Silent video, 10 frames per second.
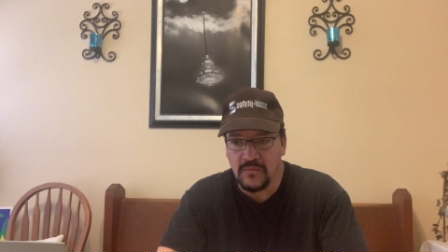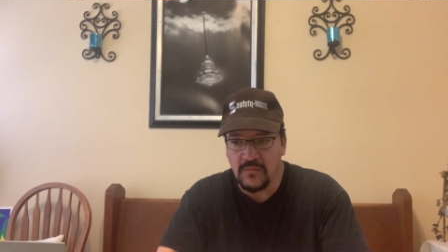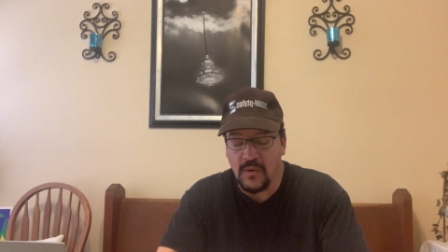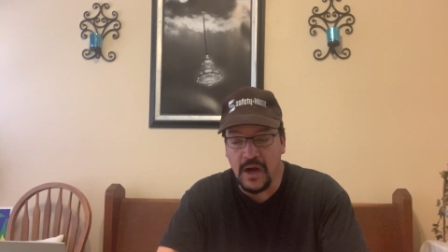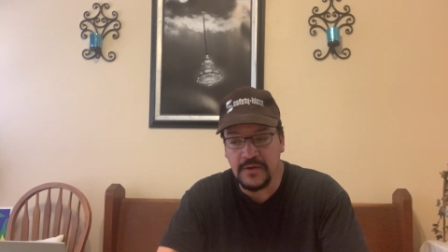
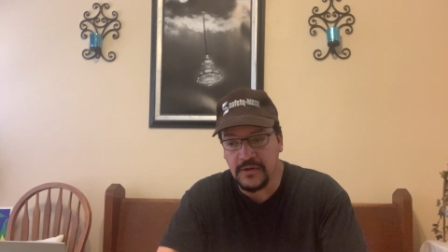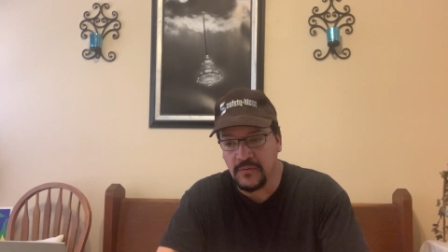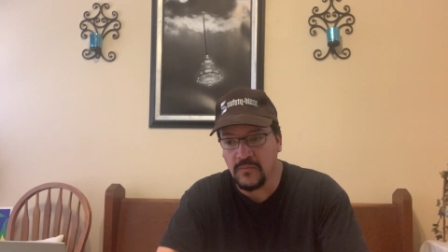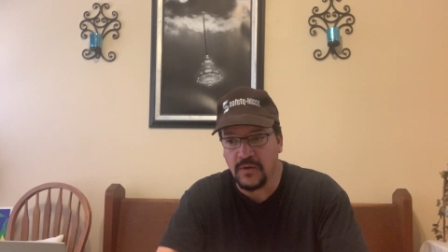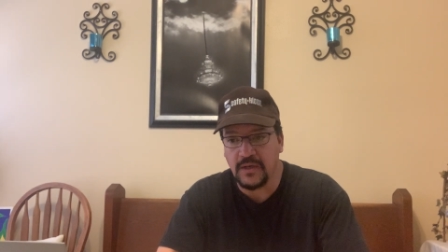While
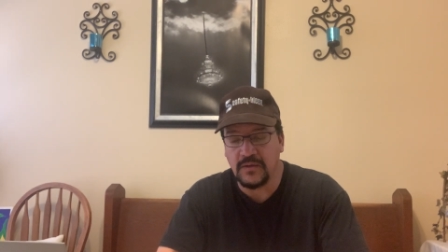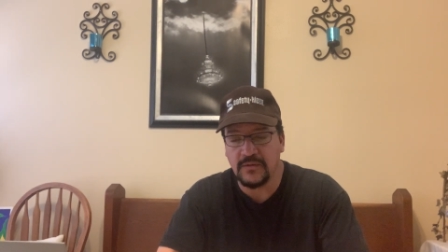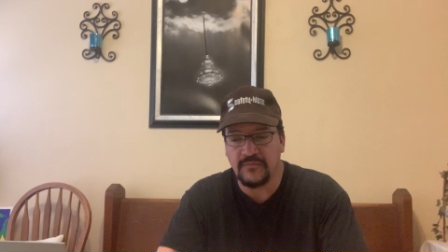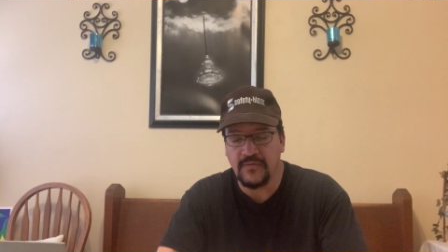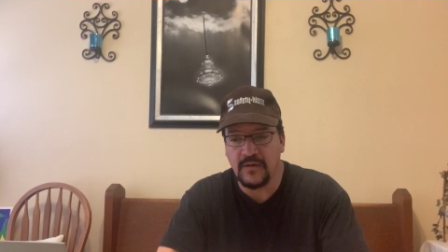you're working on
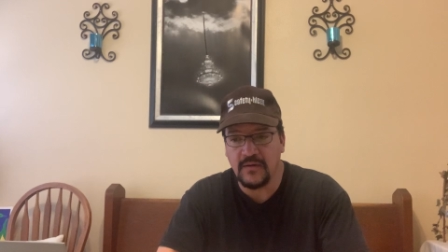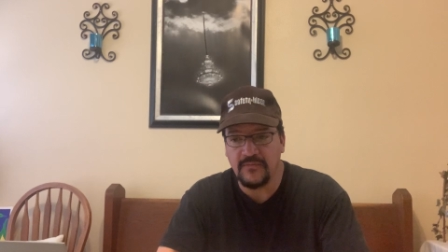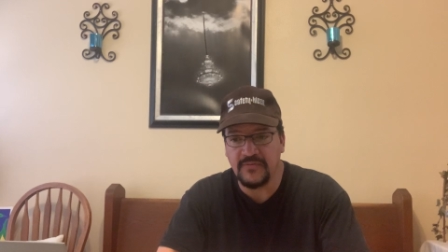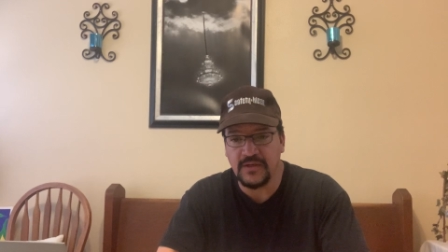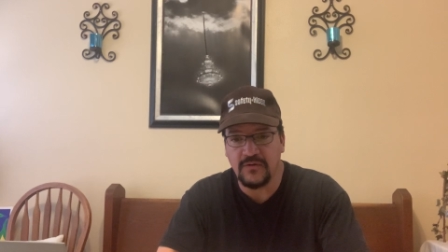the
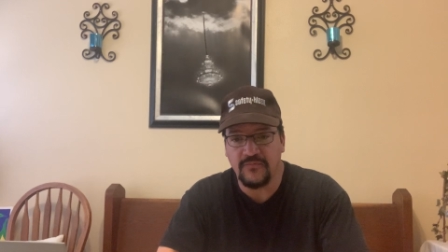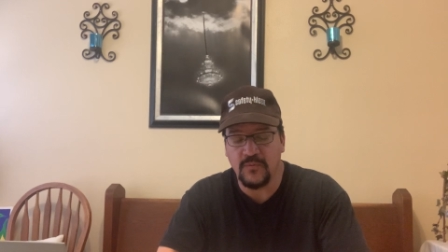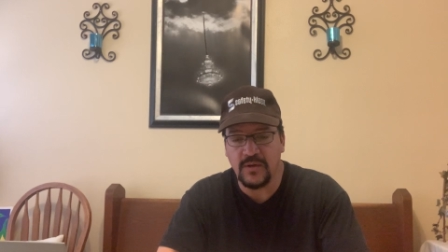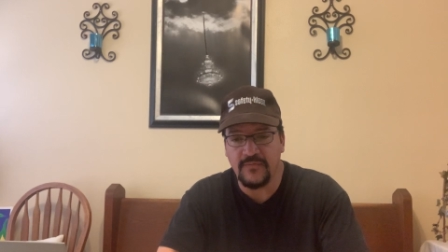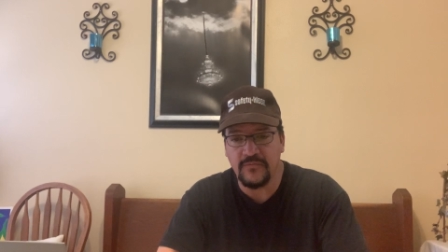vehicle for
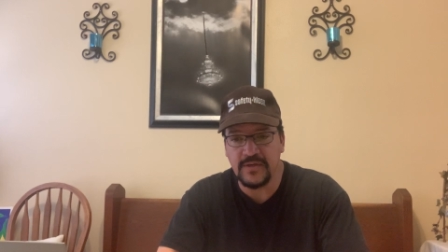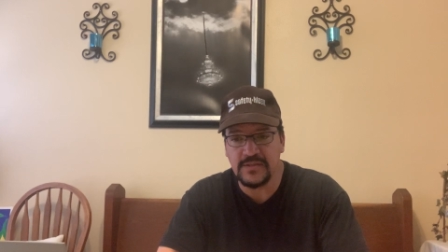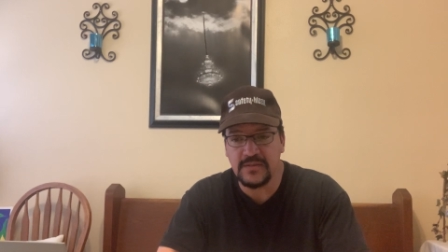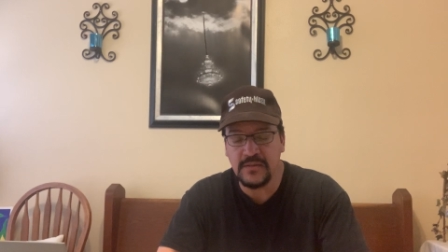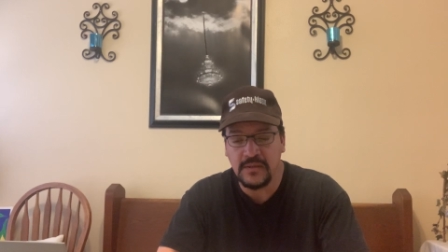whatever
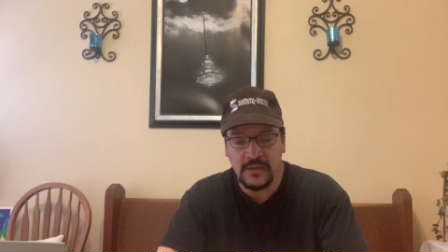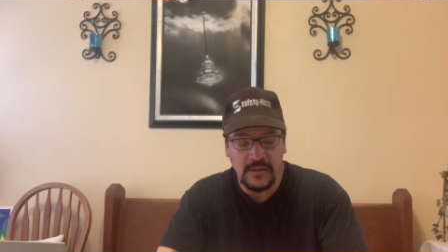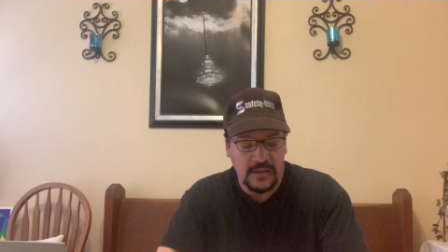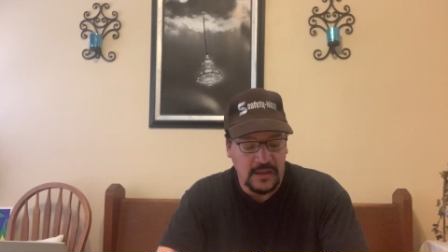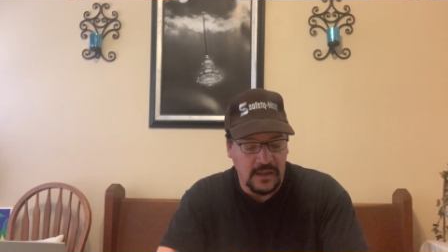reason.
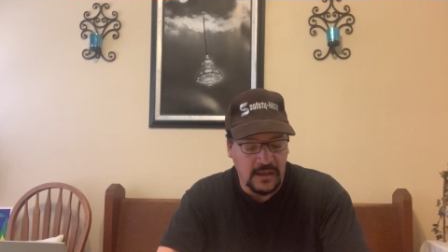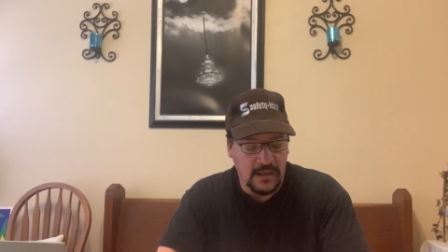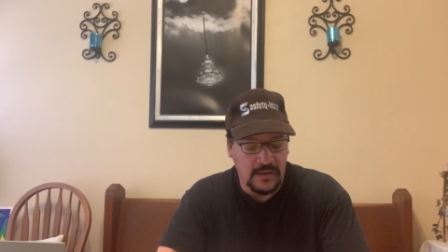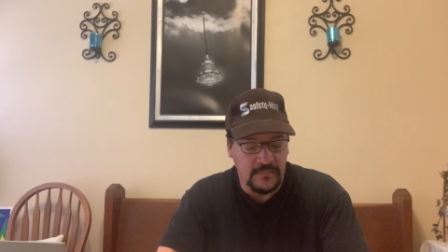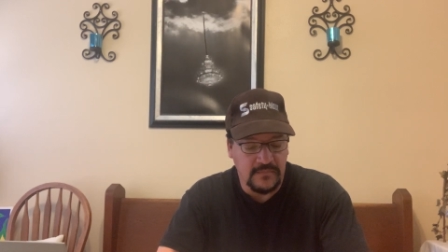
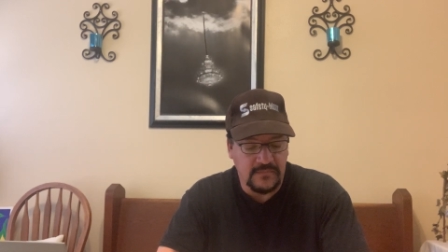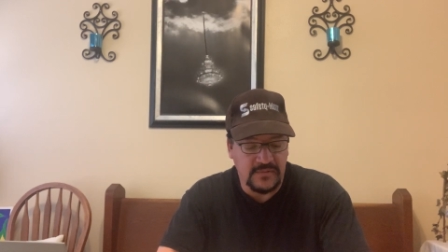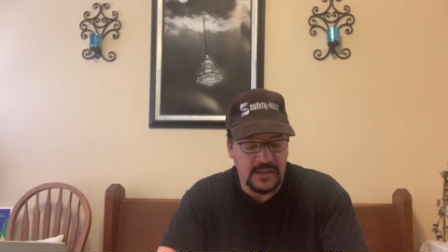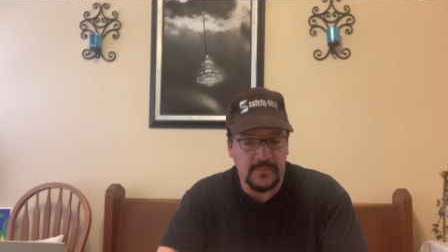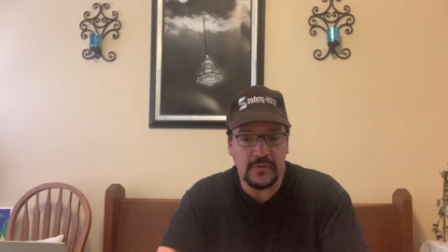
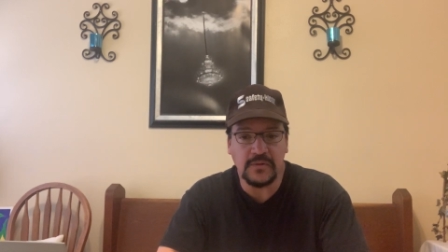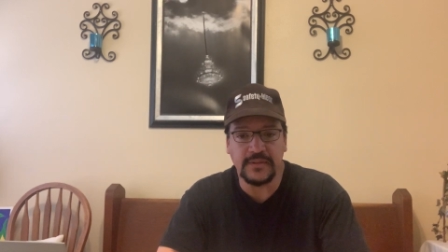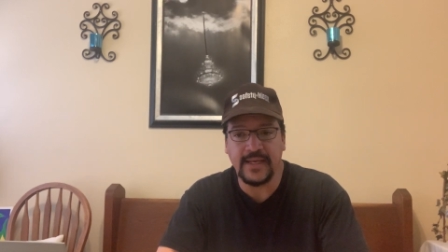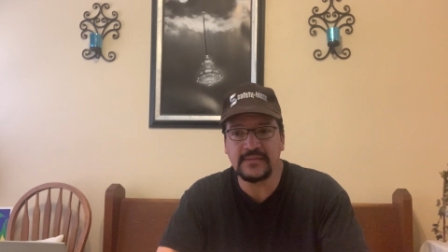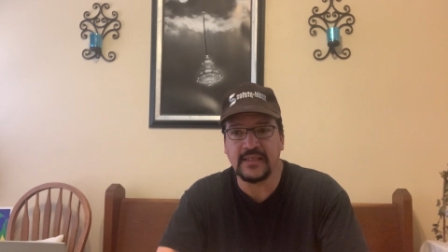Typical
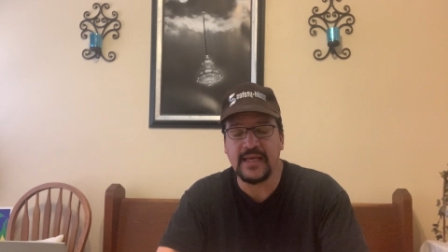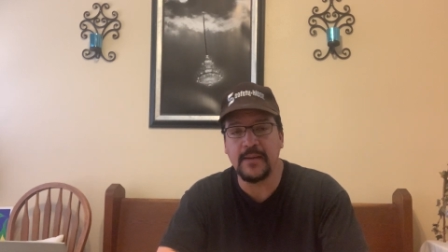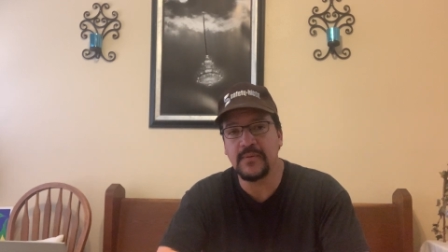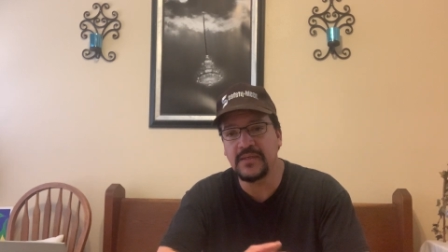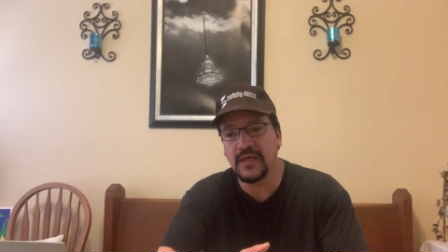things that
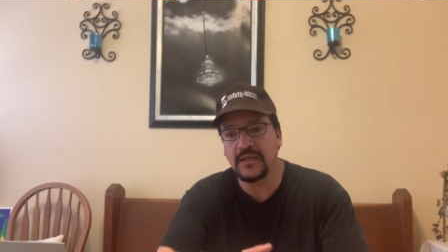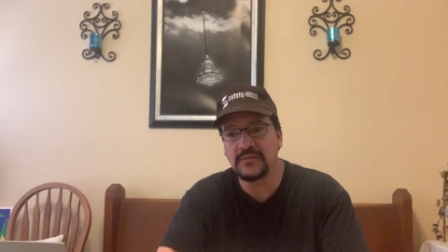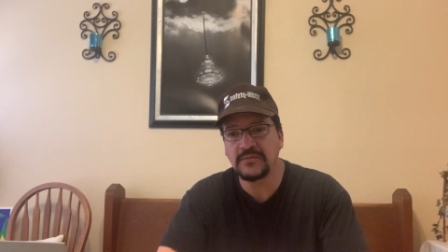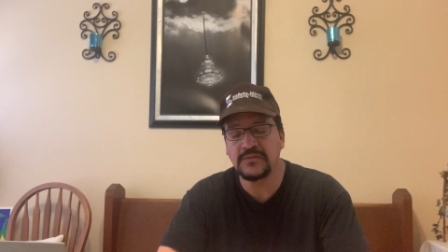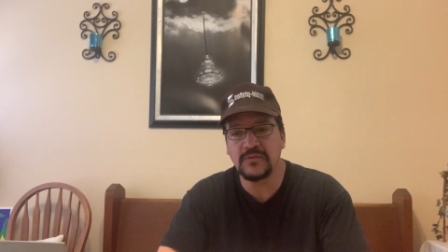can be
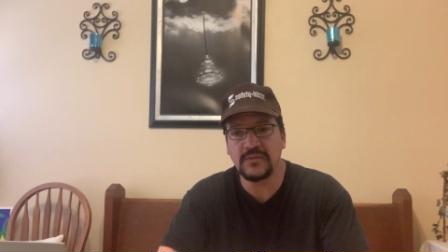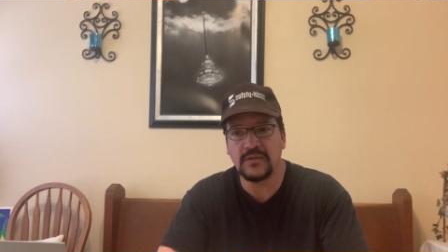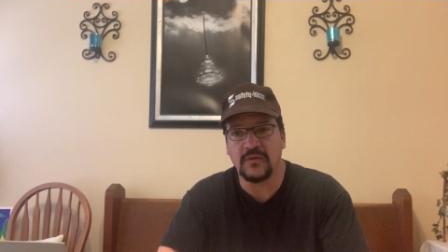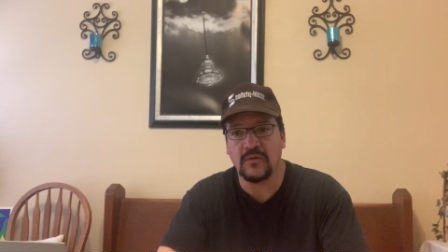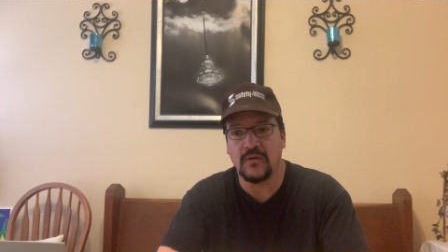done to it,
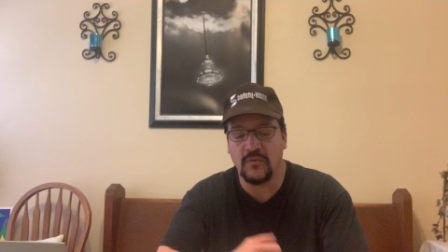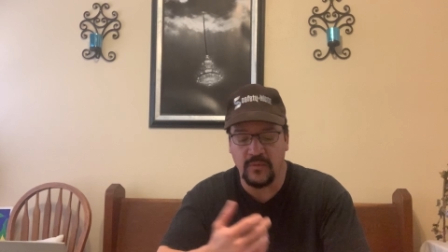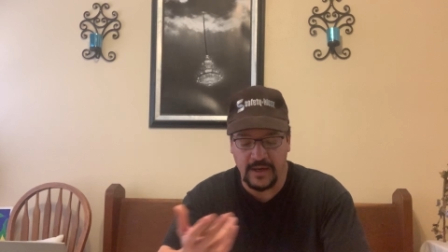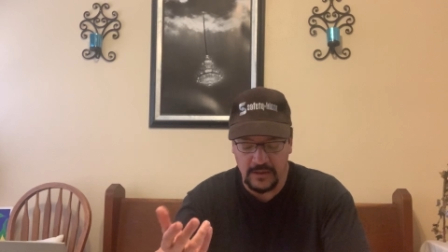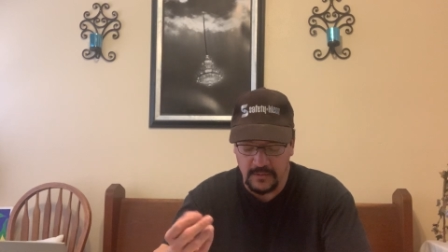or
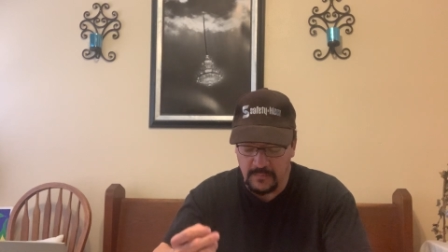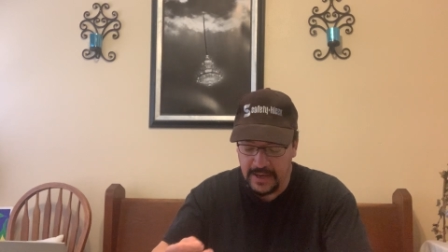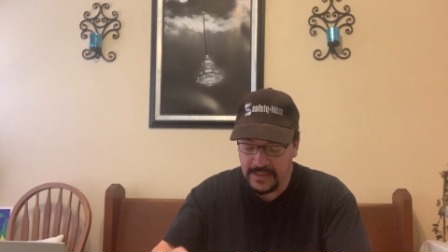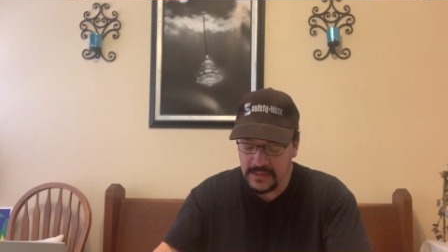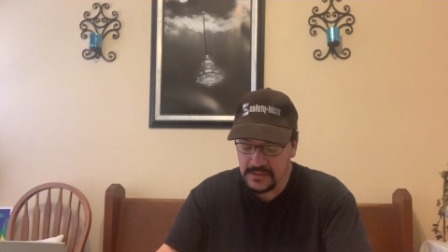regular
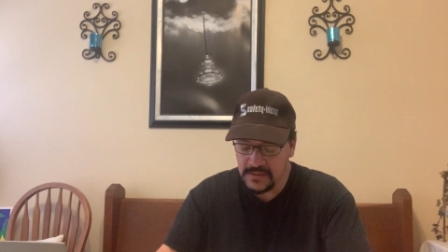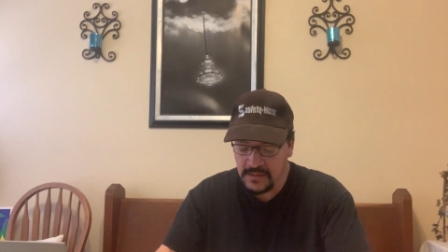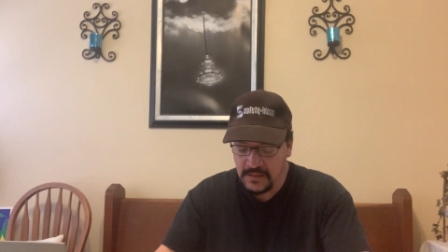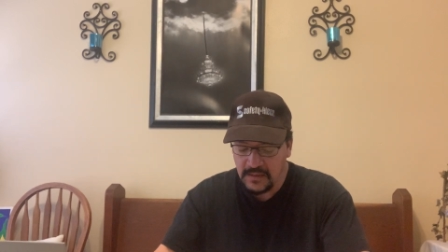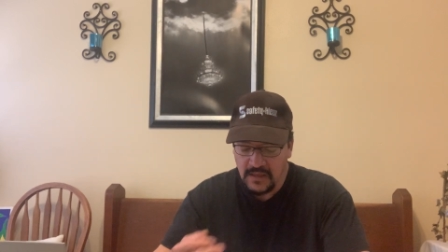maintenance
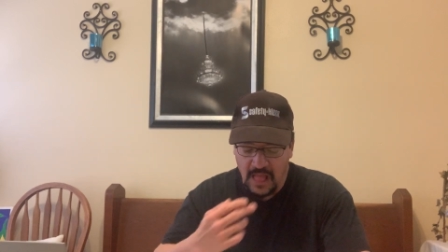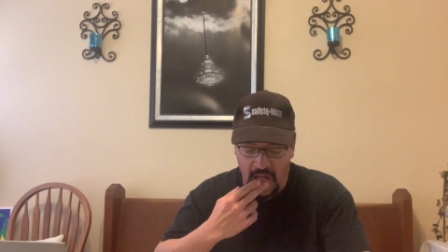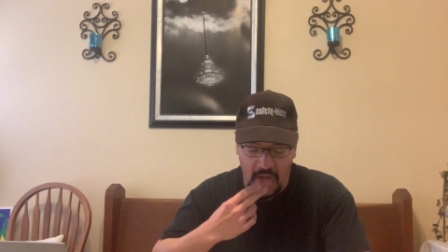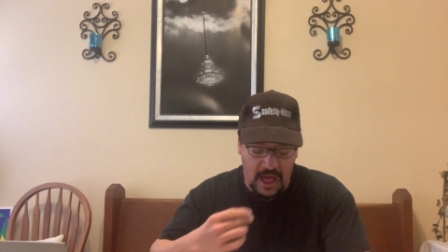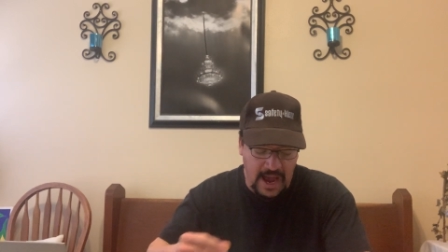
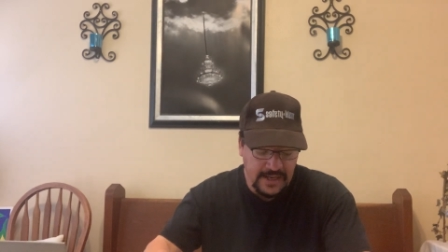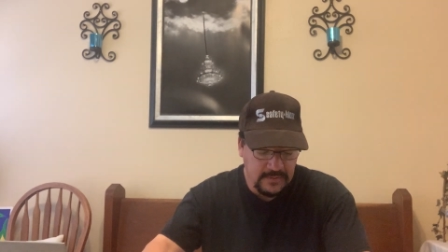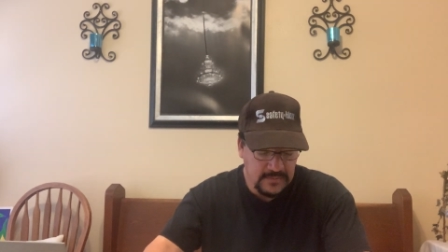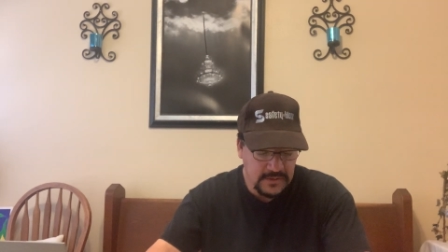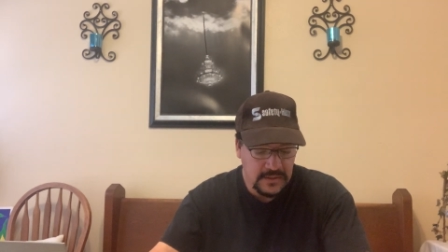
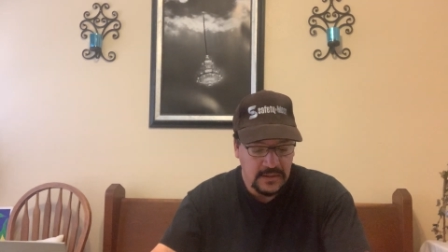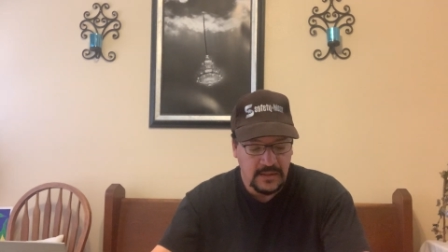items